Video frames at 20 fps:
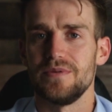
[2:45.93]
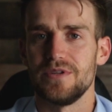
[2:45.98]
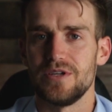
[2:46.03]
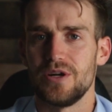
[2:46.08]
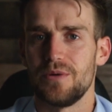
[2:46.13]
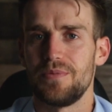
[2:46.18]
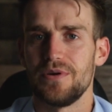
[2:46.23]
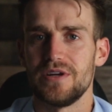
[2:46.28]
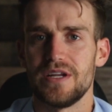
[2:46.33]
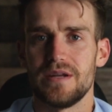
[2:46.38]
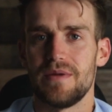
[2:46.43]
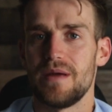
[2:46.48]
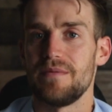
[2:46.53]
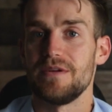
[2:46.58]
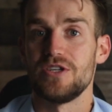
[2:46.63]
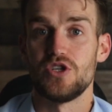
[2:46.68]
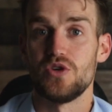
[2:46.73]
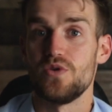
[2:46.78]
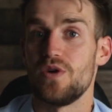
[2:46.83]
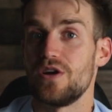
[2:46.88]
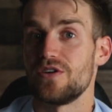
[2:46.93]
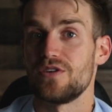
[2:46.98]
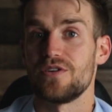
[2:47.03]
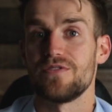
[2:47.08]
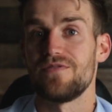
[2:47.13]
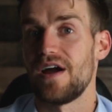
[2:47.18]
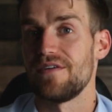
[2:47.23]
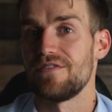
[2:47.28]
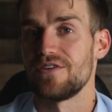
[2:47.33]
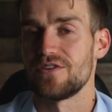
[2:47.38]
you know put in maybe two hundred
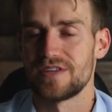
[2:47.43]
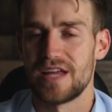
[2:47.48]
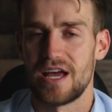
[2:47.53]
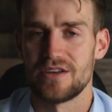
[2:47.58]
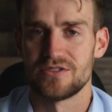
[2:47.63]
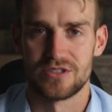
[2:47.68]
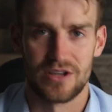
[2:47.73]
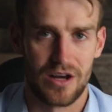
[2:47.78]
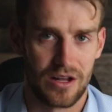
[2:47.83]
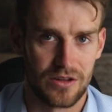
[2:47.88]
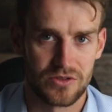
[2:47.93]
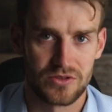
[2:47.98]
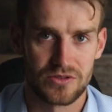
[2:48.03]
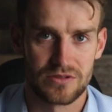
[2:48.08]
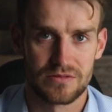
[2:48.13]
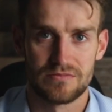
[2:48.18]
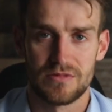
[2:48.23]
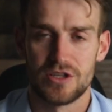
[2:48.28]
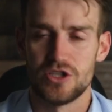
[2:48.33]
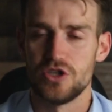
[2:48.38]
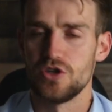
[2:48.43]
or five hundred thousand dollars.